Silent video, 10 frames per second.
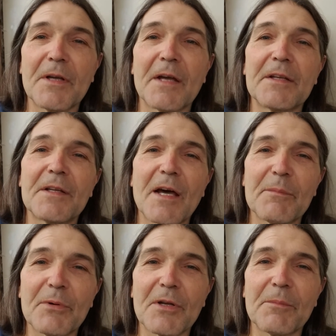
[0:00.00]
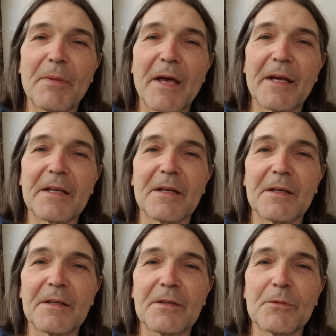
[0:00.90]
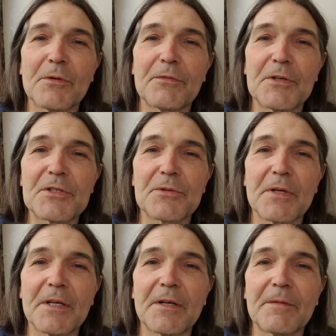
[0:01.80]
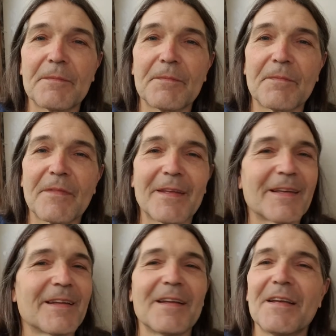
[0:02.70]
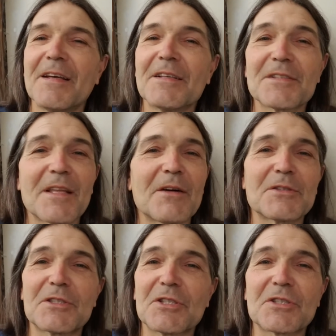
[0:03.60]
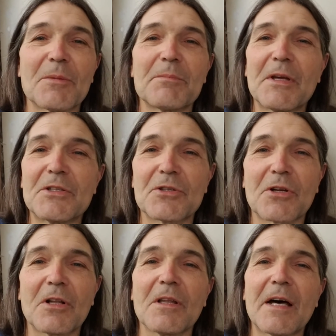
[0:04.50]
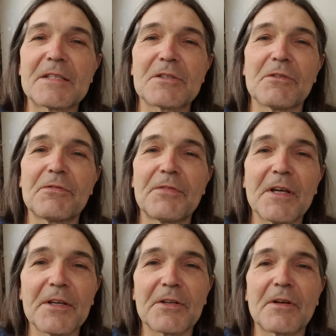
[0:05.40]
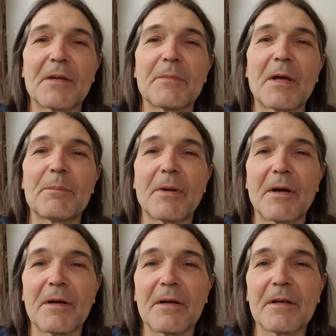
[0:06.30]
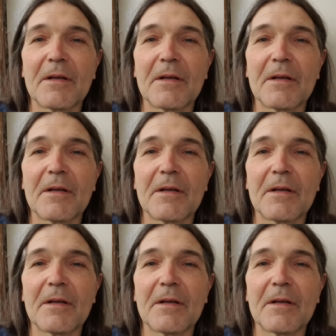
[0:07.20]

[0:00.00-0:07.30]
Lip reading: I did not put it back in the refrigerator. So that was just a major colossal failure on my part.